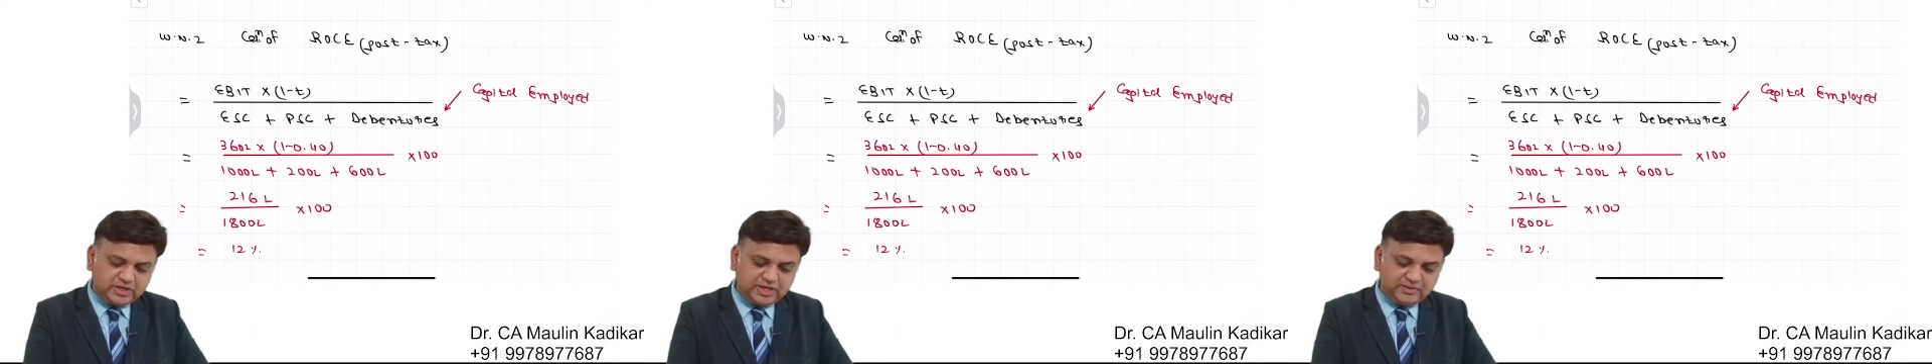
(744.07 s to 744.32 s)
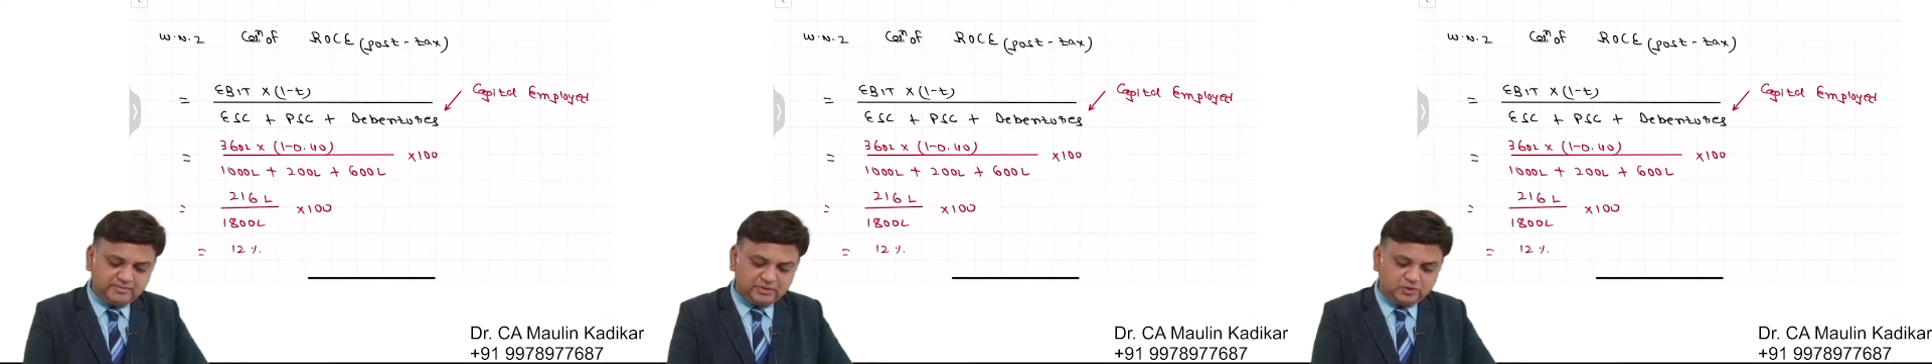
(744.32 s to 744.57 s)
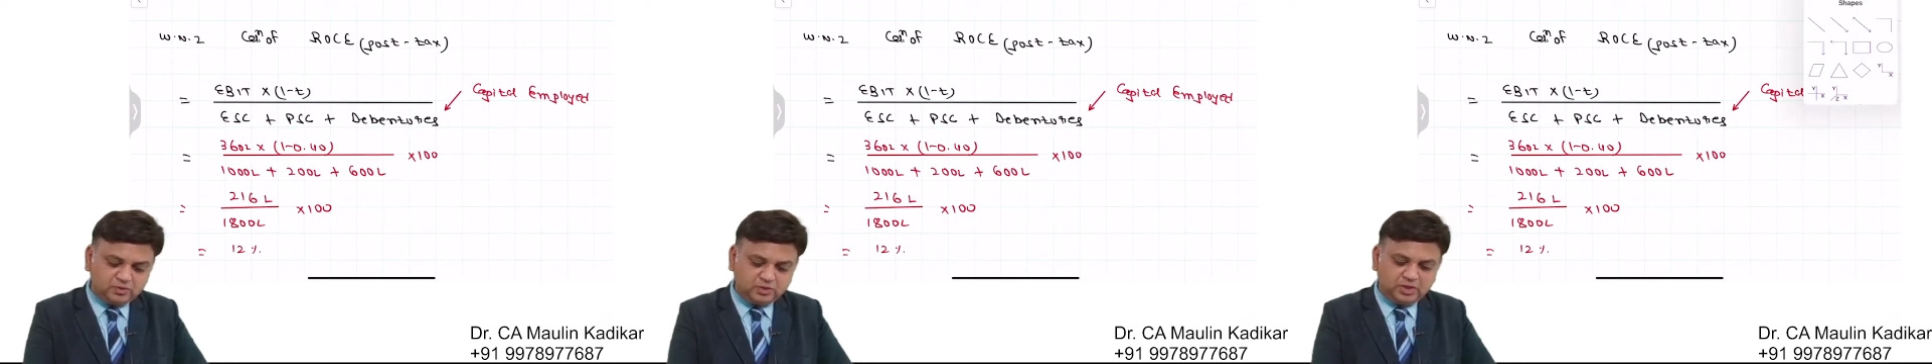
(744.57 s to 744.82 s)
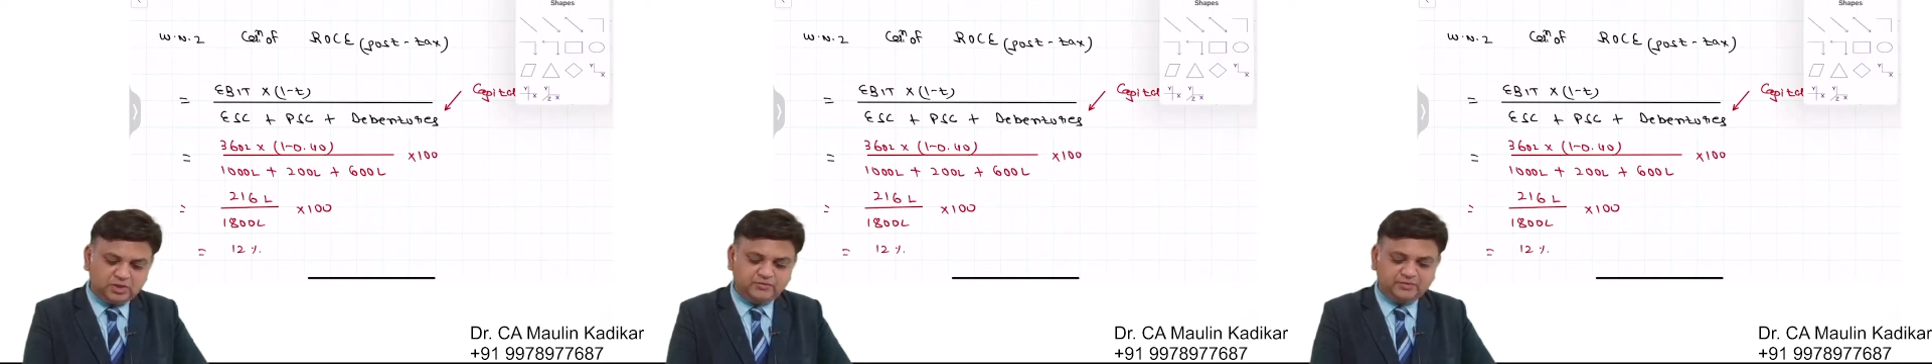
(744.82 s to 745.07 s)
able to
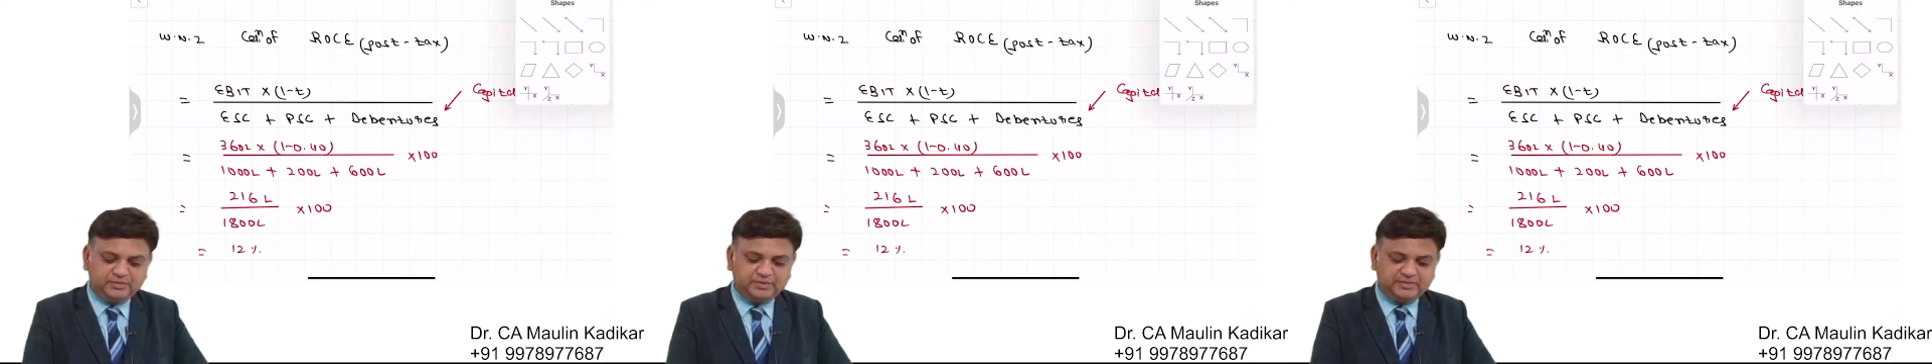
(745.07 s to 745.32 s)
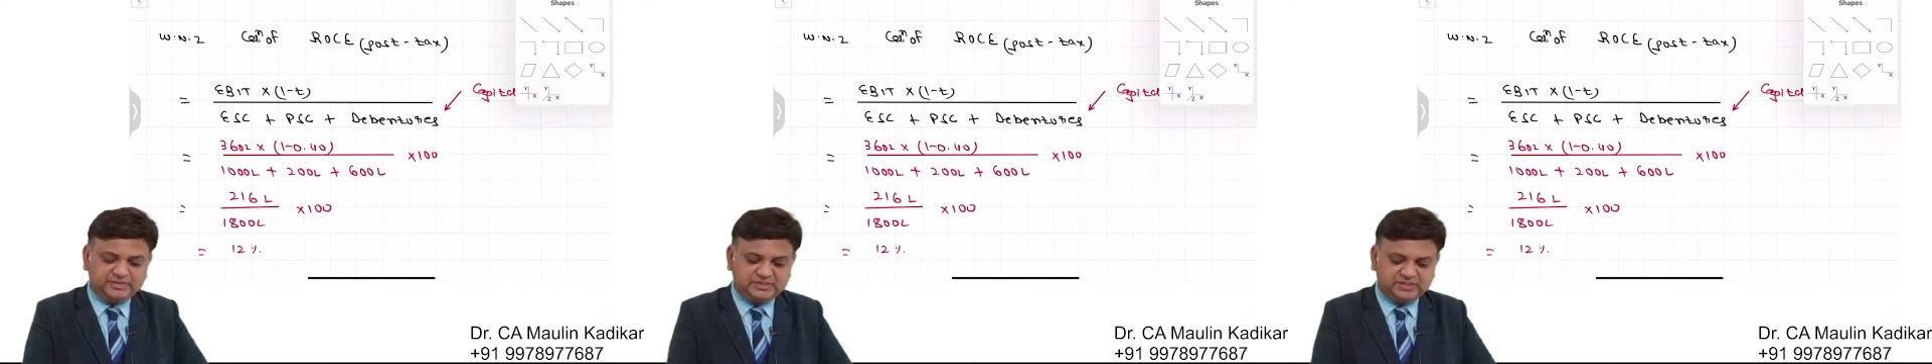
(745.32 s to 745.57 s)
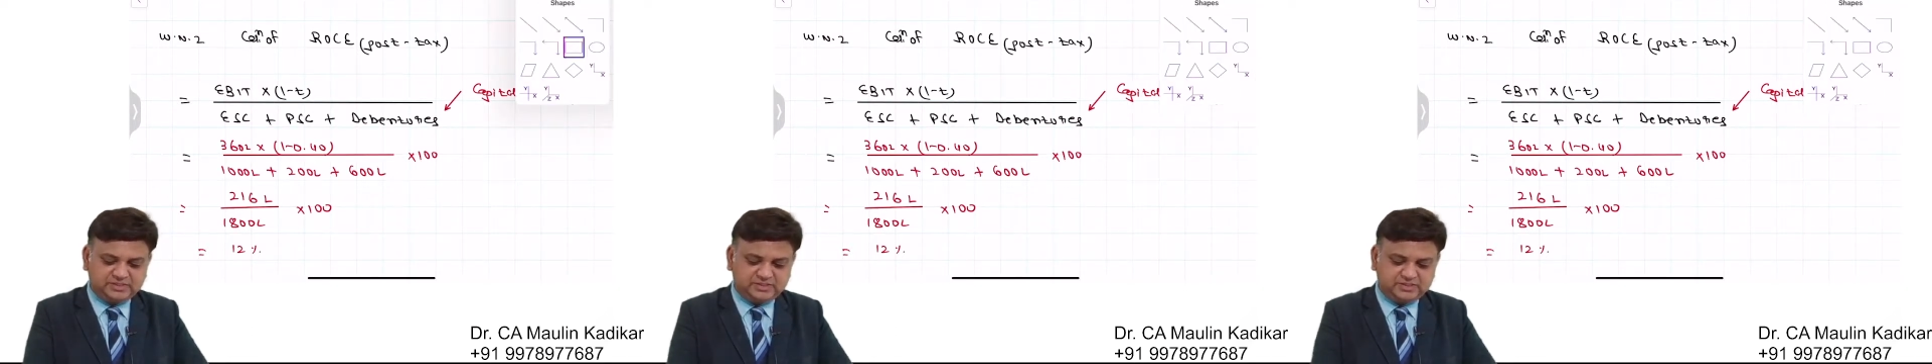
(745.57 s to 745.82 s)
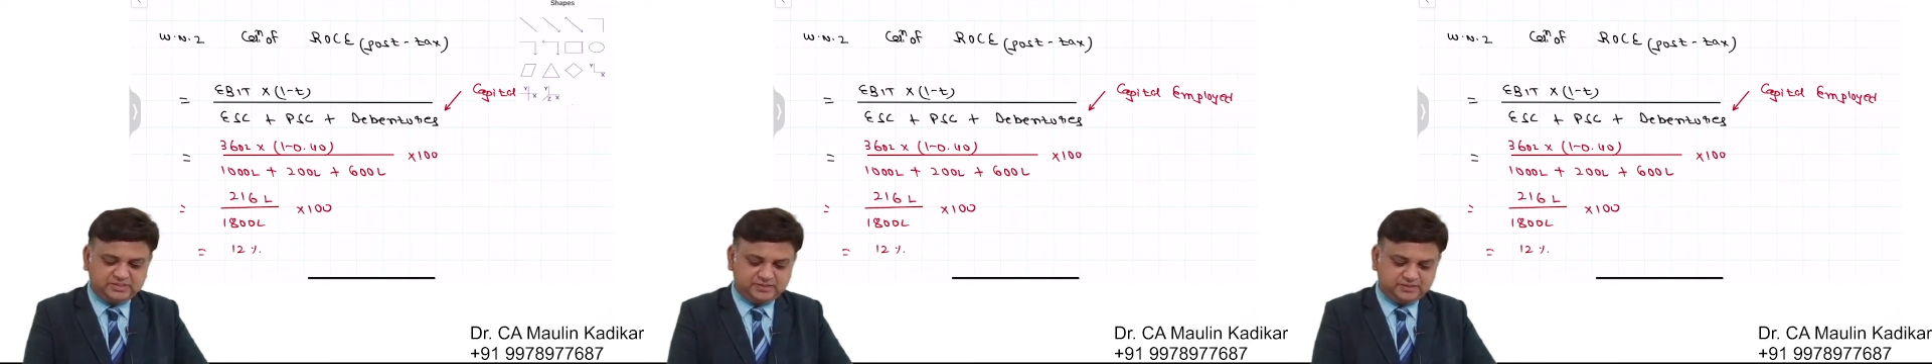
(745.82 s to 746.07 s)
earn from the
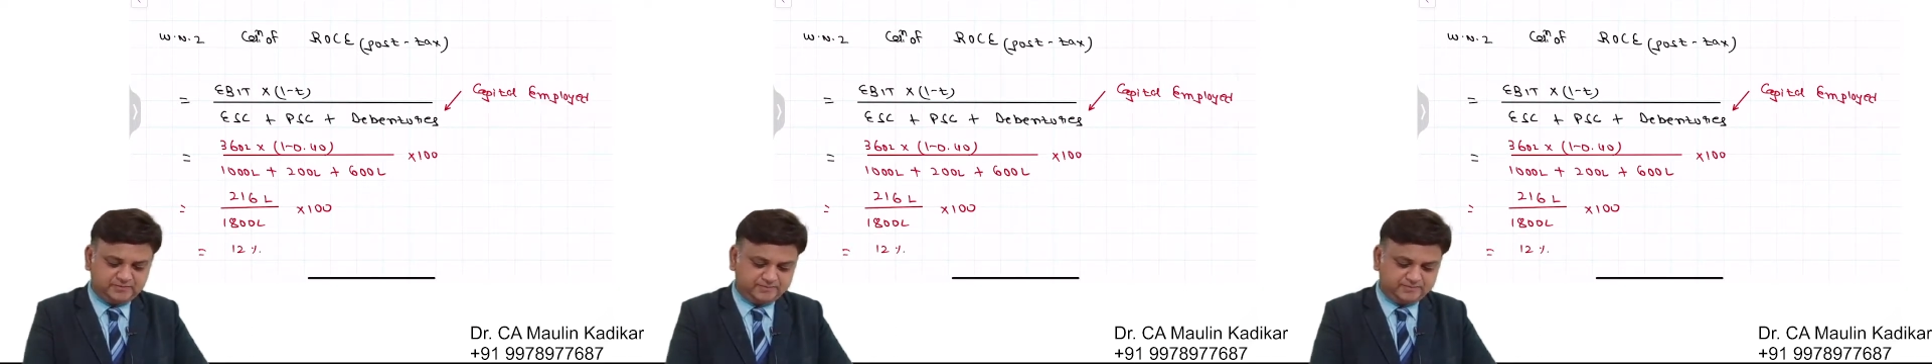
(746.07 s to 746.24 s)
business.